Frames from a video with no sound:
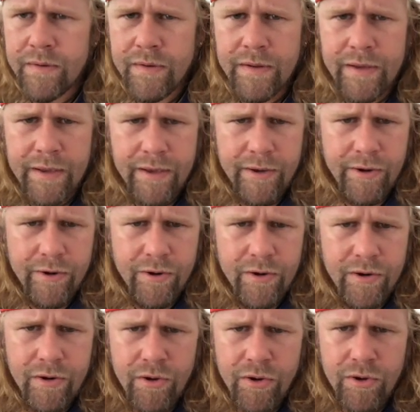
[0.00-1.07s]

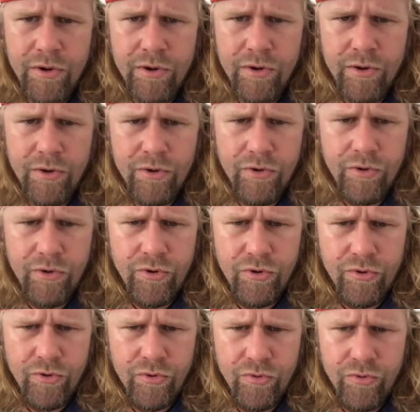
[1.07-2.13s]
Here,
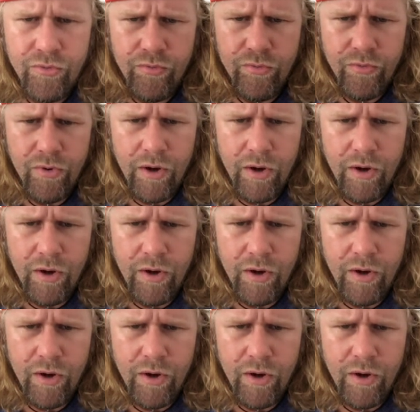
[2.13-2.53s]
you